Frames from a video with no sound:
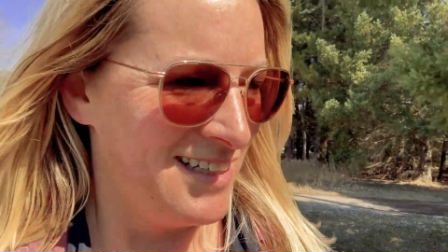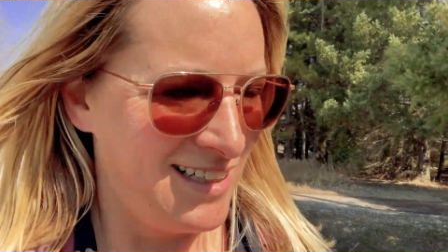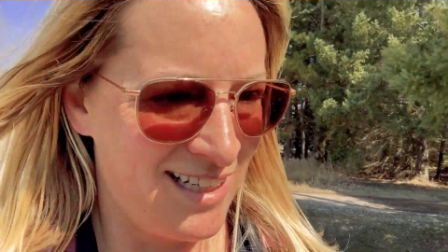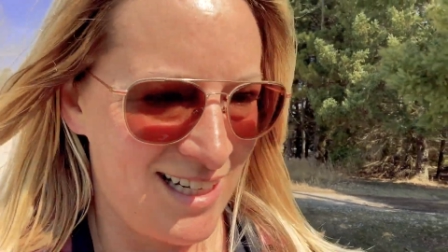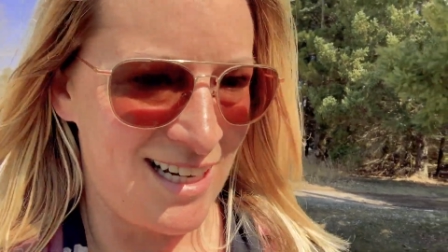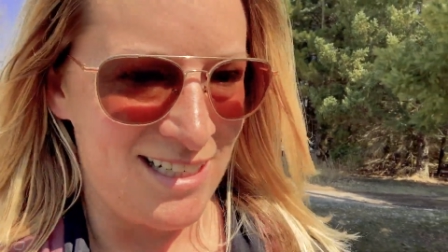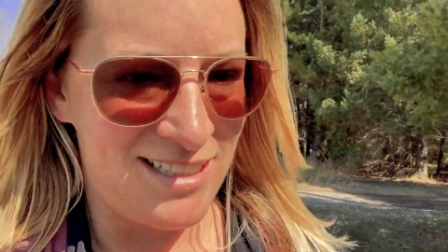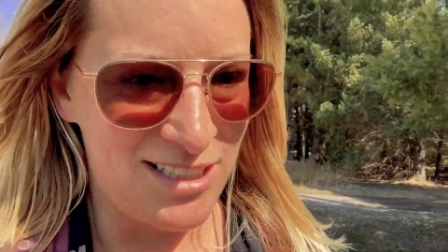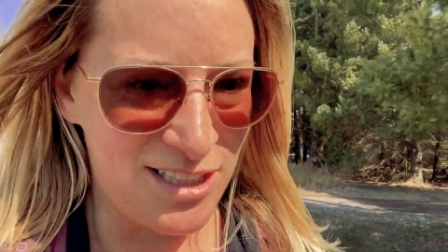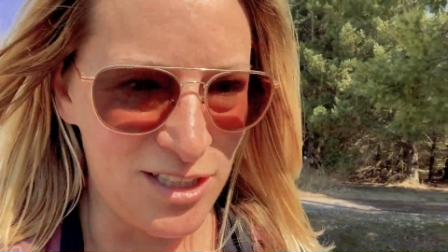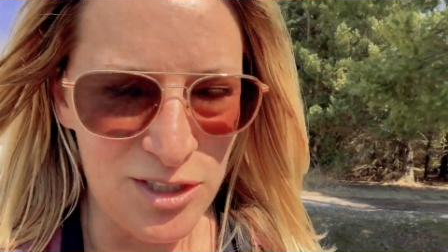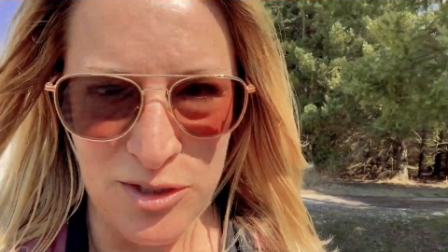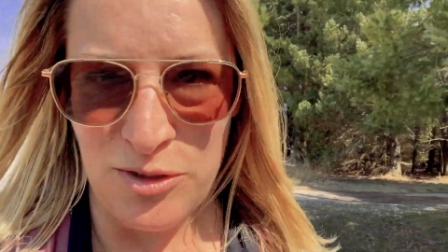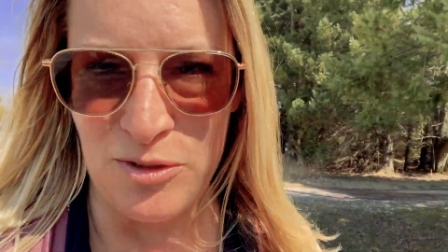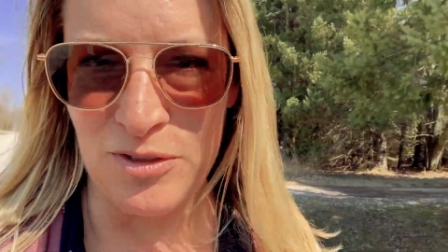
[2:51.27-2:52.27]
had to
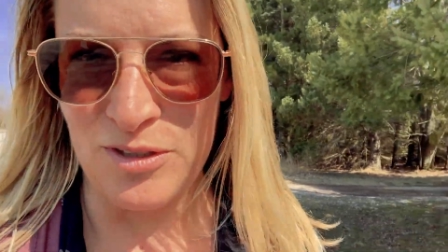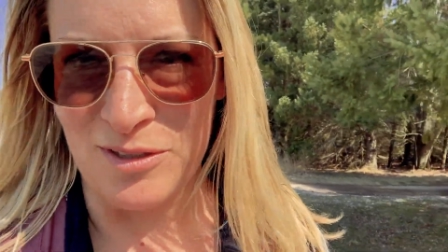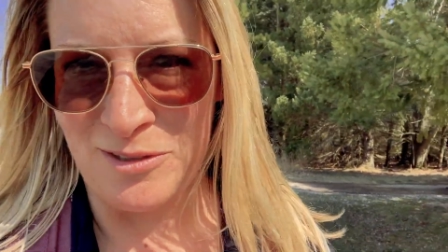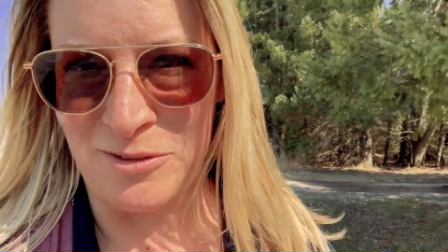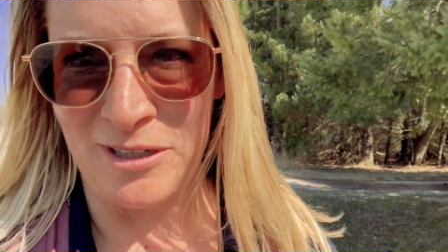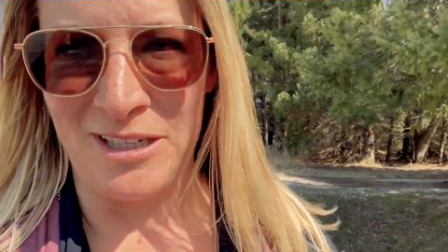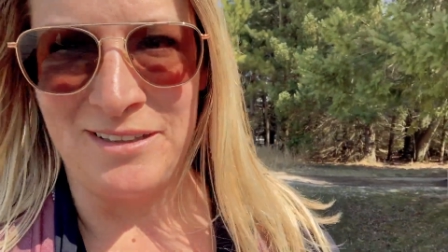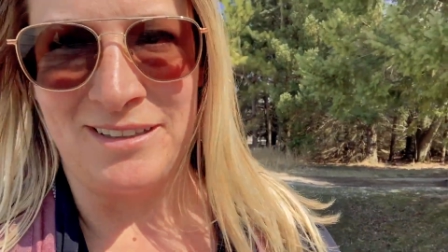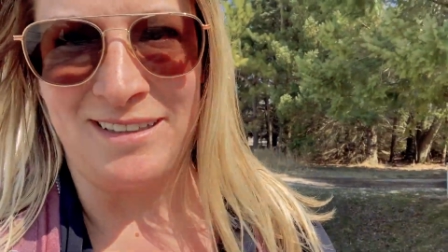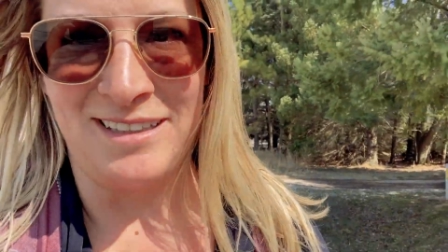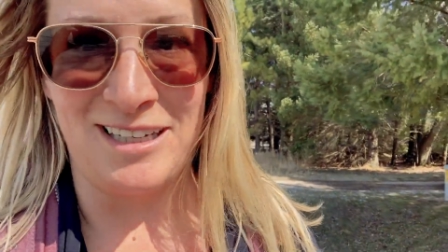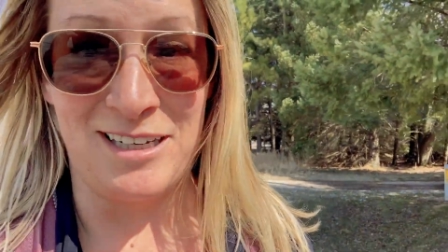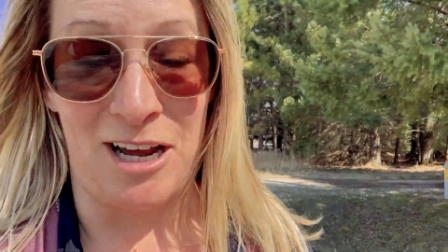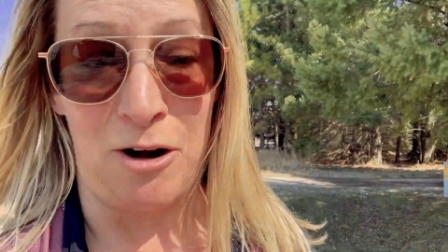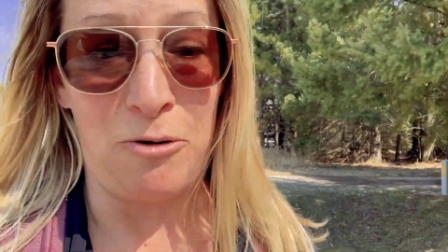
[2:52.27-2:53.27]
use the toilet.
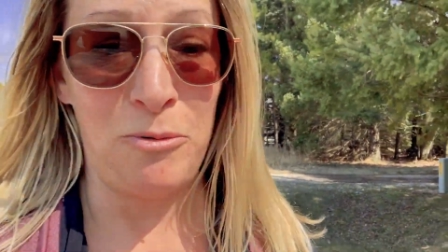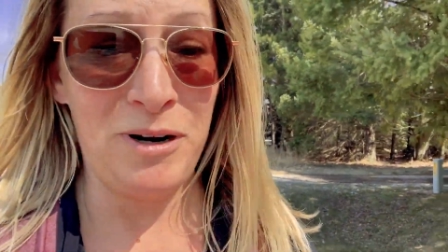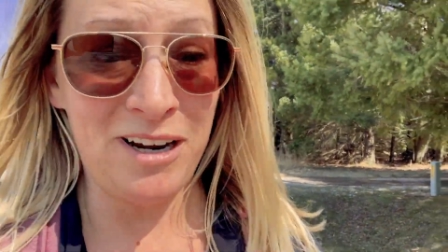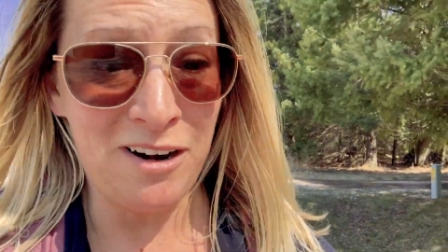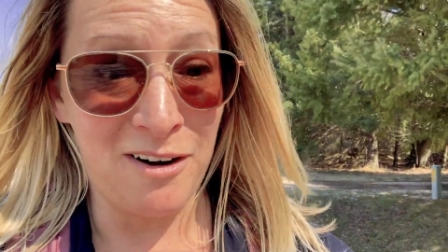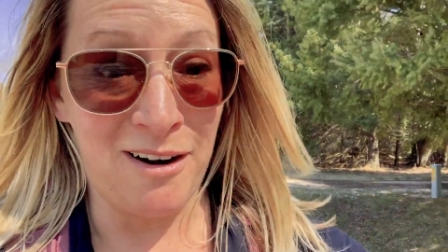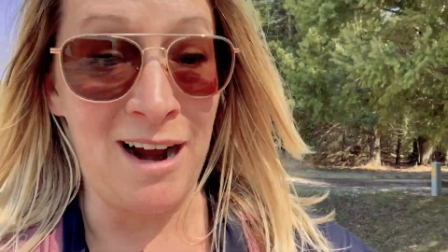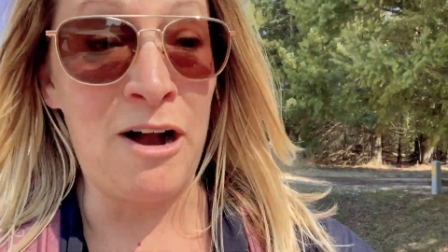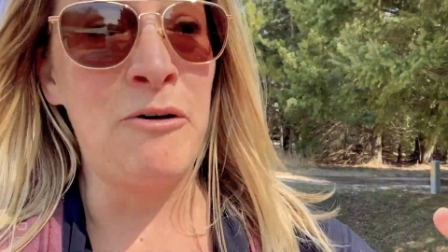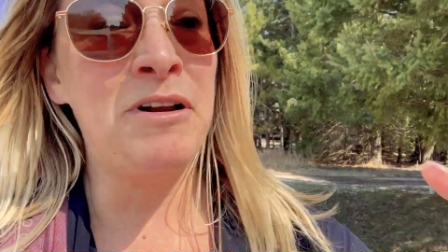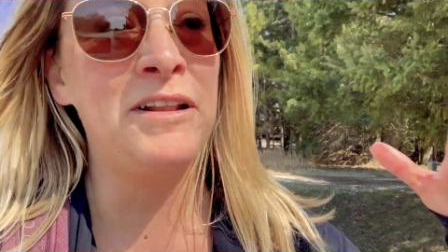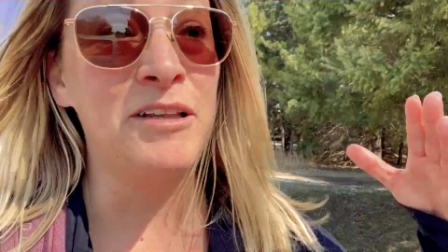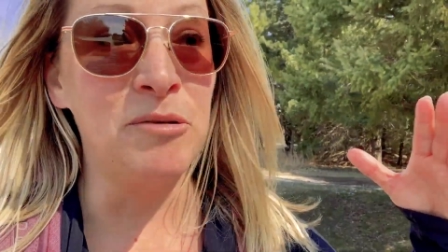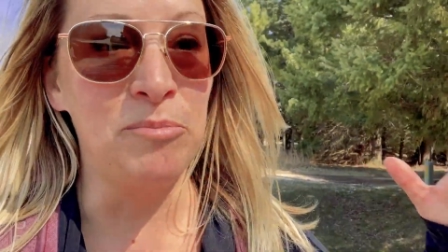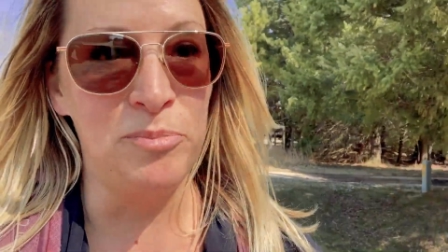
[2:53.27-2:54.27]
And now we are out
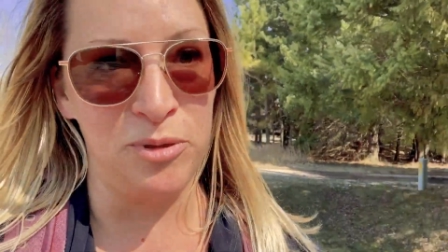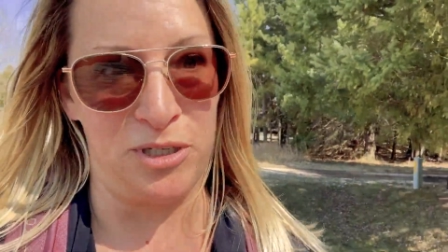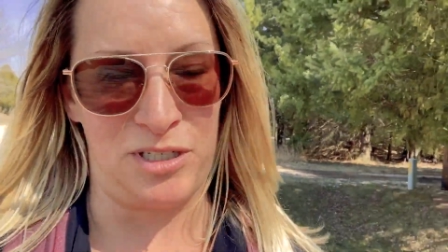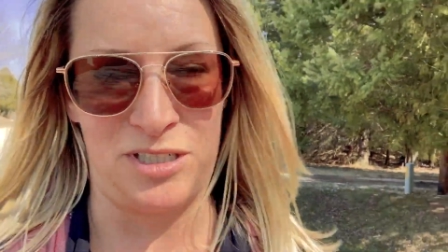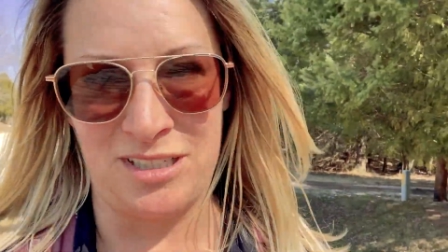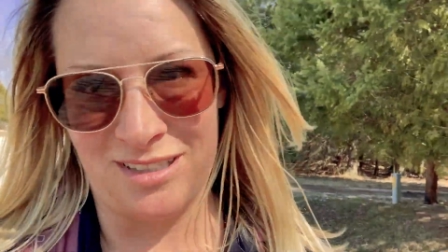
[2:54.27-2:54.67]
in the bush.